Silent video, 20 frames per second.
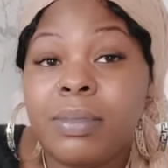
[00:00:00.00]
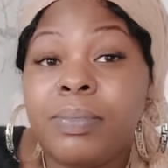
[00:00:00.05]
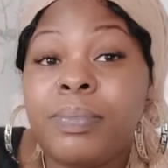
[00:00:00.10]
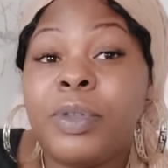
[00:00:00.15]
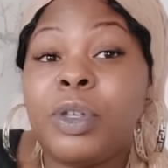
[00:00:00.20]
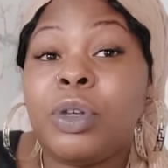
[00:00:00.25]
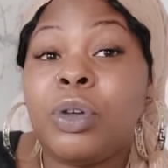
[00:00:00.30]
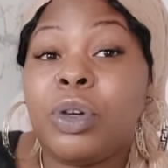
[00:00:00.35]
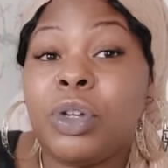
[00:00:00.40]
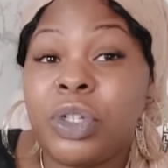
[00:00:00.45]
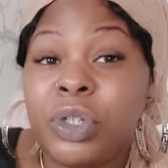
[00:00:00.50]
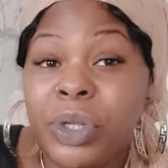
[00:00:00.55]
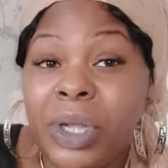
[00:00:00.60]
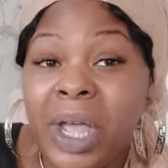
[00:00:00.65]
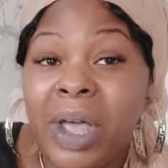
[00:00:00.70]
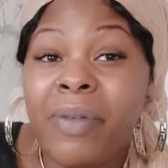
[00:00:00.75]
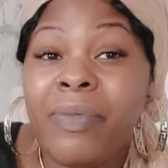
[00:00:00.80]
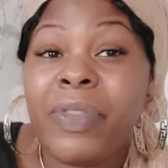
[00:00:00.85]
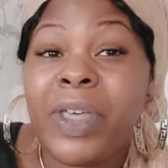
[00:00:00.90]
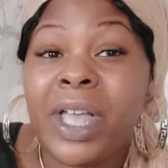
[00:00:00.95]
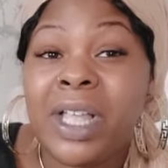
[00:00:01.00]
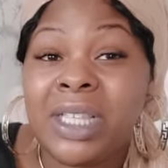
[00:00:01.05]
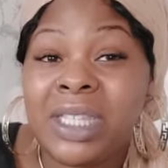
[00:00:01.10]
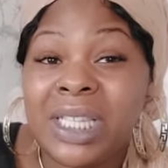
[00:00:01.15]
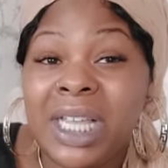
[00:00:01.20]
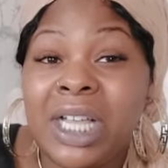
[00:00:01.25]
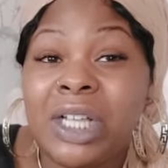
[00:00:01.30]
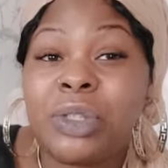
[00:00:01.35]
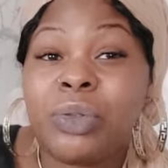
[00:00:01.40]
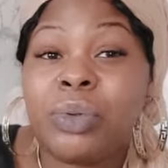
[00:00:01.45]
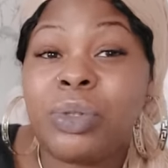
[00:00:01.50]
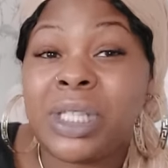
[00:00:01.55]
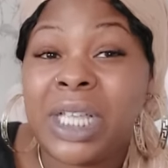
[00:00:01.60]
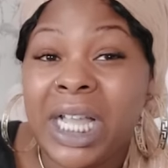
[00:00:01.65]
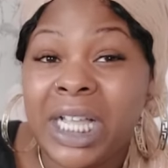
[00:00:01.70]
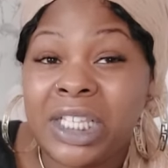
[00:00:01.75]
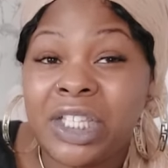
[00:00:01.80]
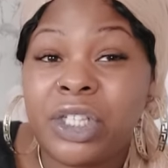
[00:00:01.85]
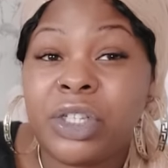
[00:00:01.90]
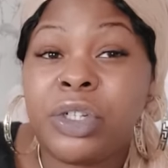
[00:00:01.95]
because you have that entitled
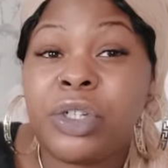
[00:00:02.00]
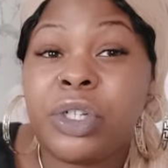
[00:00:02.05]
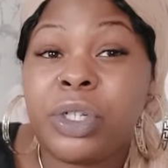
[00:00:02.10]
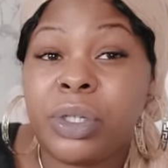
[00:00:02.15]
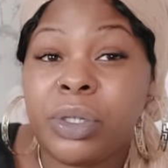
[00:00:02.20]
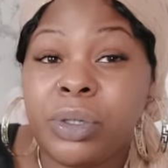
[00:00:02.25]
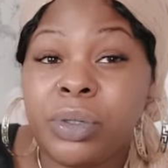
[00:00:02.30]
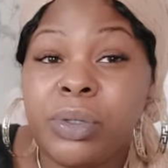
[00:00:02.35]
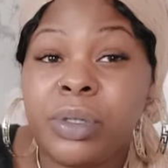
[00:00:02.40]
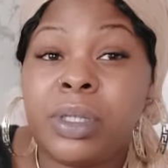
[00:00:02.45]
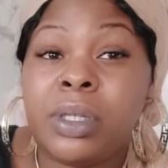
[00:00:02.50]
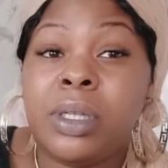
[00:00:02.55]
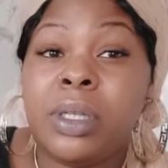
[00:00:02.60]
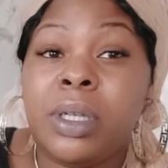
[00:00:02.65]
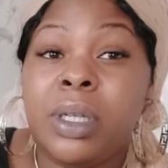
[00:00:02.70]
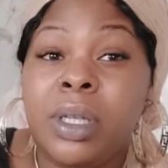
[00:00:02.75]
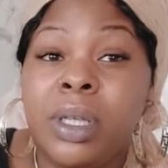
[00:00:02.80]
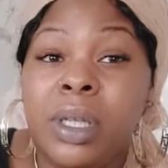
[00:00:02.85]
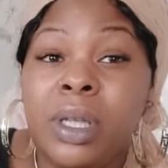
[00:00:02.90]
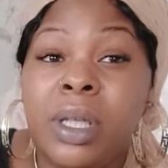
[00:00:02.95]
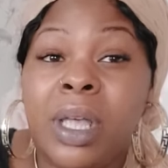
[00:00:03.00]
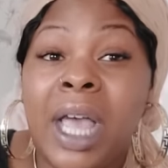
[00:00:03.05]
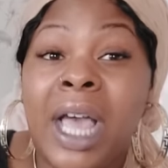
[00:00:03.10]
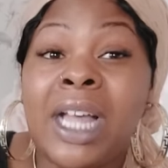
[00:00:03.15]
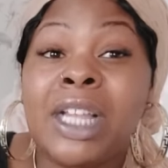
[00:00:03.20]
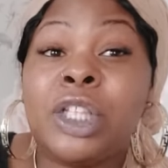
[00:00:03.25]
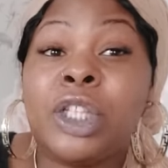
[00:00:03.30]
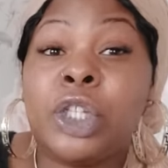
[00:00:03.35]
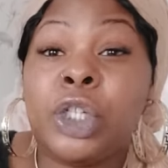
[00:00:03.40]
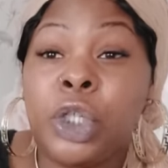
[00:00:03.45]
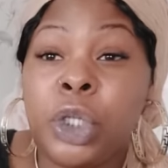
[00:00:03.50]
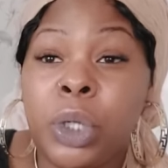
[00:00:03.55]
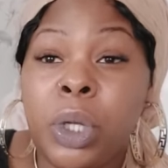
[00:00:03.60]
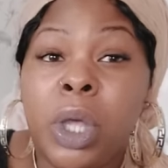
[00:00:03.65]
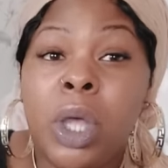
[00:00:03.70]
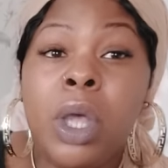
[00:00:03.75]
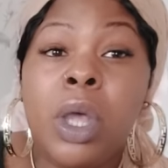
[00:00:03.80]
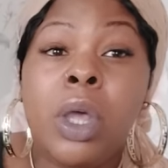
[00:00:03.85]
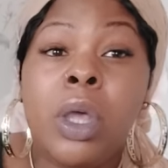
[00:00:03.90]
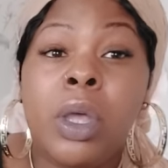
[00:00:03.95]
attitude, and
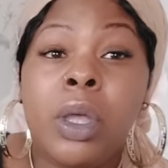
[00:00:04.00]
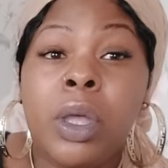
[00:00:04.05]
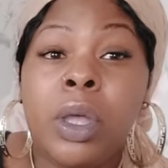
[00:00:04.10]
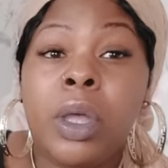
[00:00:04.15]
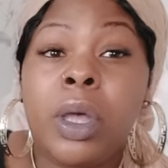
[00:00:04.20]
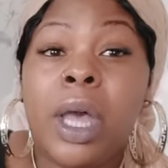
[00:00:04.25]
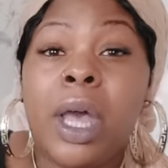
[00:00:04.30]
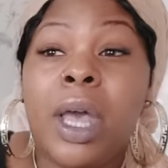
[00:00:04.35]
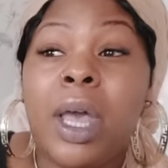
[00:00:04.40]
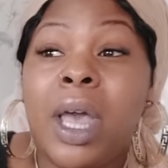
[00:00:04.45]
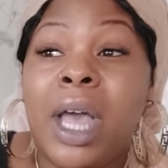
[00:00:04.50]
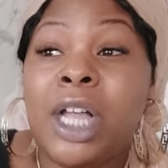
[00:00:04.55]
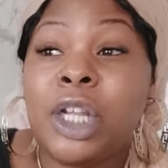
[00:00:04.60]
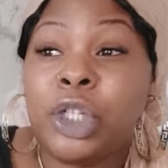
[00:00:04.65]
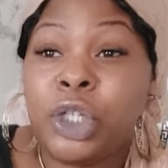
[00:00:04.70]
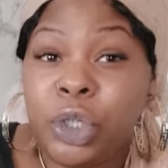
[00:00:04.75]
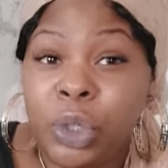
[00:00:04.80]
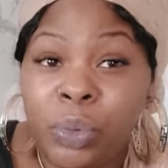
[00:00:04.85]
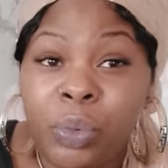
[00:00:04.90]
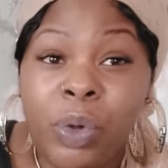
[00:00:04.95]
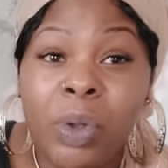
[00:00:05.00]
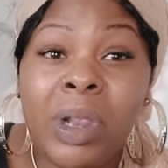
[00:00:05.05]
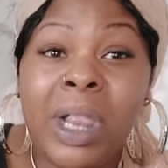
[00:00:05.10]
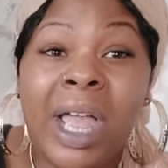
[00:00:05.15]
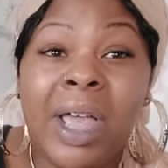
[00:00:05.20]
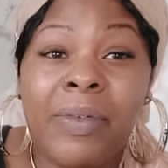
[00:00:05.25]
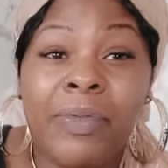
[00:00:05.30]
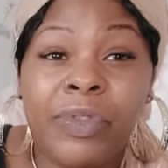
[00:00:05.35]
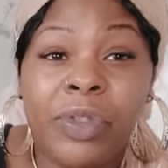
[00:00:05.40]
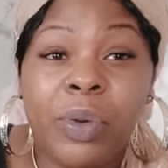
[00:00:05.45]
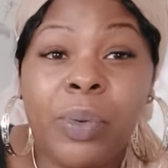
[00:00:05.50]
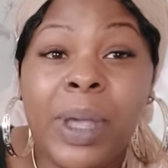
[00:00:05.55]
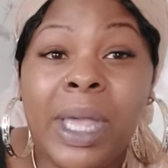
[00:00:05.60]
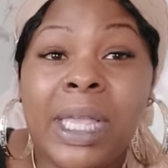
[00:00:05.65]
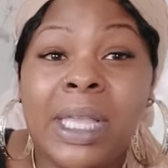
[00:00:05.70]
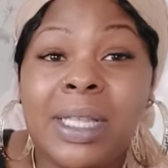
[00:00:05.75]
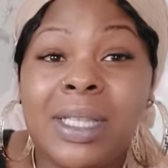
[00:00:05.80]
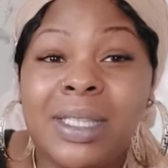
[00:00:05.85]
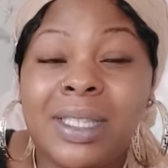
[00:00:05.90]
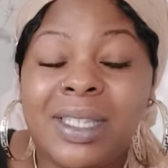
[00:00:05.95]
you will have to
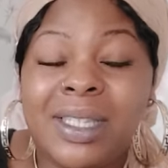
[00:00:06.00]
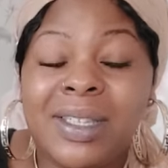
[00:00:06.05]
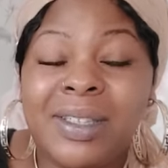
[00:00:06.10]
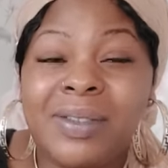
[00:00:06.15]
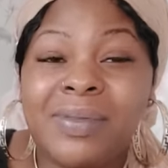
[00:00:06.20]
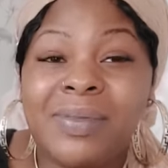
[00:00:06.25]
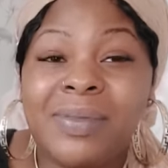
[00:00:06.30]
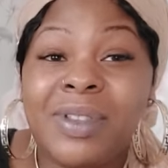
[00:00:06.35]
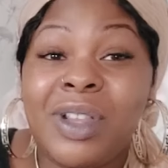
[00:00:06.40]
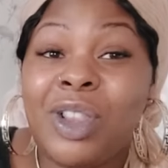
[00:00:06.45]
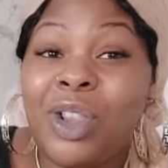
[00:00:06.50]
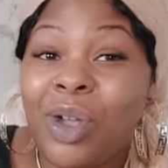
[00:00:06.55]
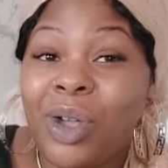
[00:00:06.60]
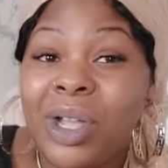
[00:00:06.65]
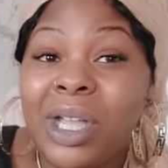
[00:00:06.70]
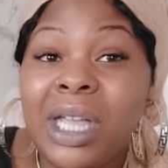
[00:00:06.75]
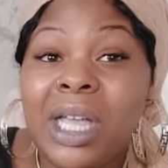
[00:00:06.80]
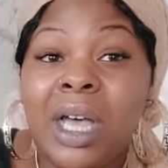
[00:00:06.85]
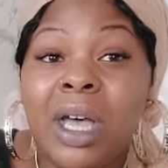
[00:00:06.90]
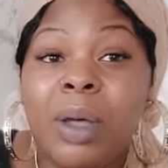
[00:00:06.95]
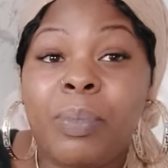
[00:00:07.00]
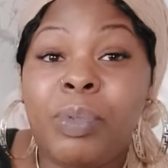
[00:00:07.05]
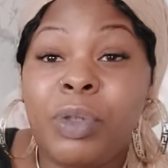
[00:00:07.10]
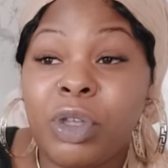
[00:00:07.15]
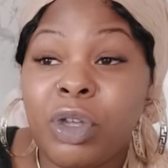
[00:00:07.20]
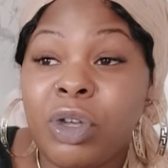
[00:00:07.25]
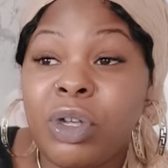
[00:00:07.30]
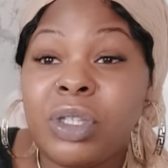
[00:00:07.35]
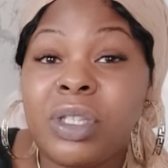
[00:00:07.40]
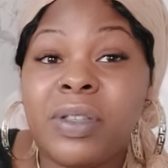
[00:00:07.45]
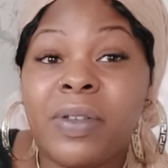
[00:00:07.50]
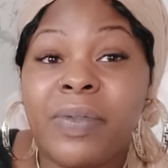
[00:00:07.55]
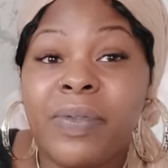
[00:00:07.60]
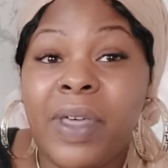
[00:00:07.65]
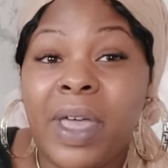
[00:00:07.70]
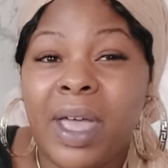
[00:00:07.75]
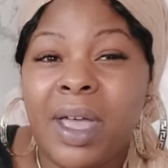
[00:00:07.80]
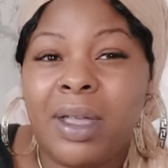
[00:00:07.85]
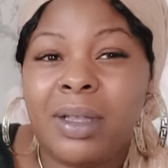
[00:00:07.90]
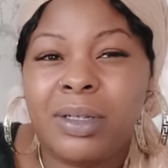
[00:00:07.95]
wait longer because of
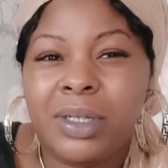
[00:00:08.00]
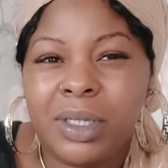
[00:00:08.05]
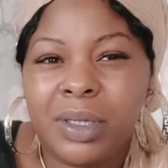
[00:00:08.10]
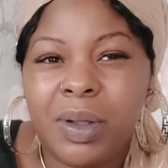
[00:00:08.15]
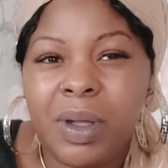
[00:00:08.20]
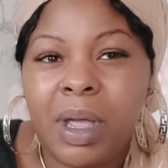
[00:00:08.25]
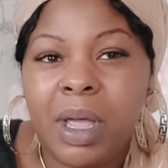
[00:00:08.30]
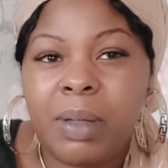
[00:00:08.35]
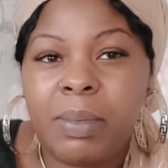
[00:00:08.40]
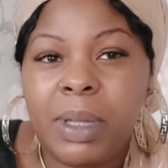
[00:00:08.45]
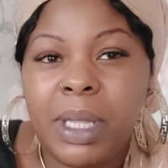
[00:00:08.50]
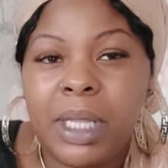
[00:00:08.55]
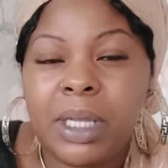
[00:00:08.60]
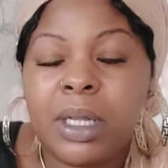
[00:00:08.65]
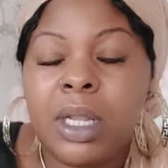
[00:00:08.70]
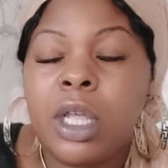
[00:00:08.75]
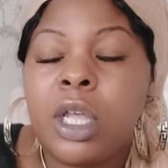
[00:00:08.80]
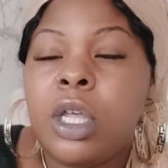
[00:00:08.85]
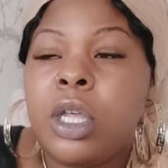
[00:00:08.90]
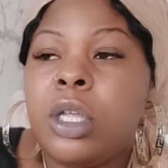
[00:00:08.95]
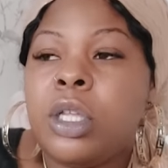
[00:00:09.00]
that. Do you know what I mean?